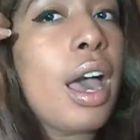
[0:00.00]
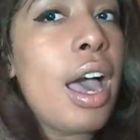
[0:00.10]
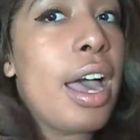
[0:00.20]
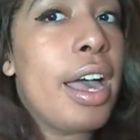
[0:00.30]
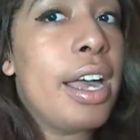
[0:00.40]

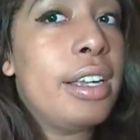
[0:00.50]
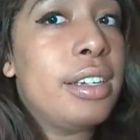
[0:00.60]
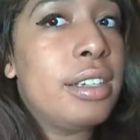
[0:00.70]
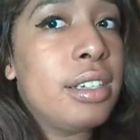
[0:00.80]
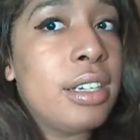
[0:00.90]

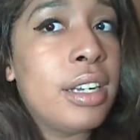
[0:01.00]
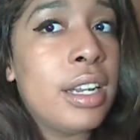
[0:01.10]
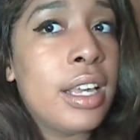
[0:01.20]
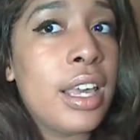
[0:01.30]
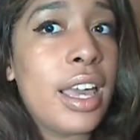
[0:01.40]
And
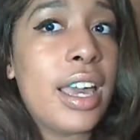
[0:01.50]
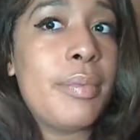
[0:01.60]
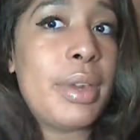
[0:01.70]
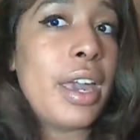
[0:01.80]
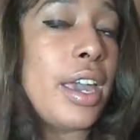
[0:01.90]

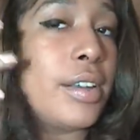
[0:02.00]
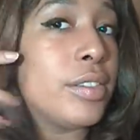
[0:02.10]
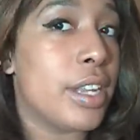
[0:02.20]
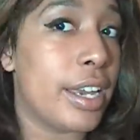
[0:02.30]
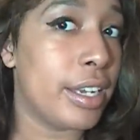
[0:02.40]
it
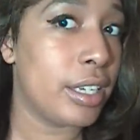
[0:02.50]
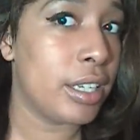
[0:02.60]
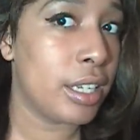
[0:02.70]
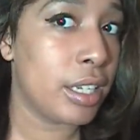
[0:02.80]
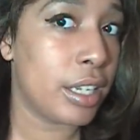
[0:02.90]
behaves like,
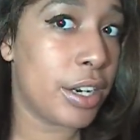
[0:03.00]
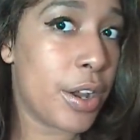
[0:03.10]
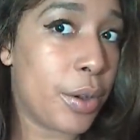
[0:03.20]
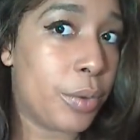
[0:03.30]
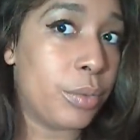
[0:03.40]
you
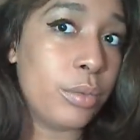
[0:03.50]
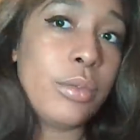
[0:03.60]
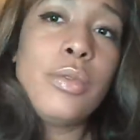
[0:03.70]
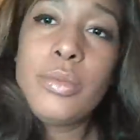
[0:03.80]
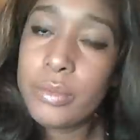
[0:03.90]
know,
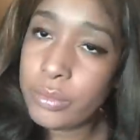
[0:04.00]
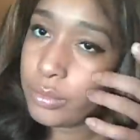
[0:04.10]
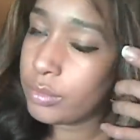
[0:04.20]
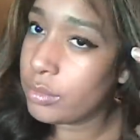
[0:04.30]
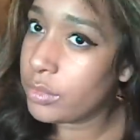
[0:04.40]

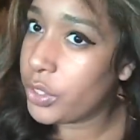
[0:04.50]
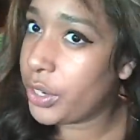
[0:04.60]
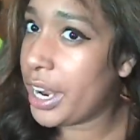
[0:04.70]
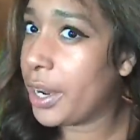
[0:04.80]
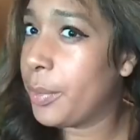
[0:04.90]
your
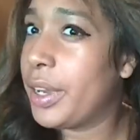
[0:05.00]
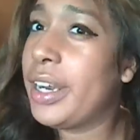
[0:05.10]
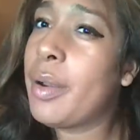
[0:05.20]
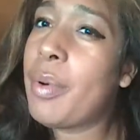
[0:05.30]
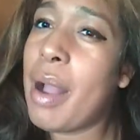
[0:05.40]
hair
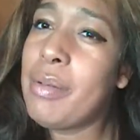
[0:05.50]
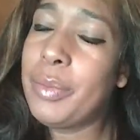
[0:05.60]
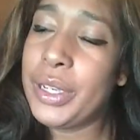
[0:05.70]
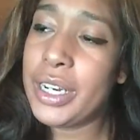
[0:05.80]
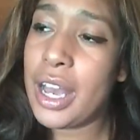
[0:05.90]
would.
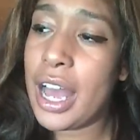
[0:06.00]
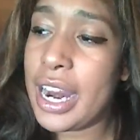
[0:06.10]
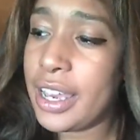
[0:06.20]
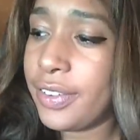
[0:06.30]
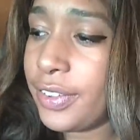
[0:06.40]
Probably
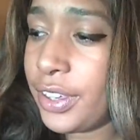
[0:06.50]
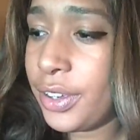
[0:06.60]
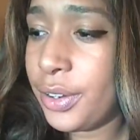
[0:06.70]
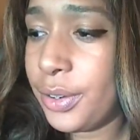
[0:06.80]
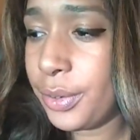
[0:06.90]
not if
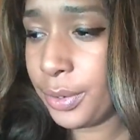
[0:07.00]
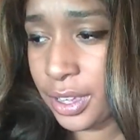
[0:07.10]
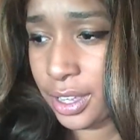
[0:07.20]
you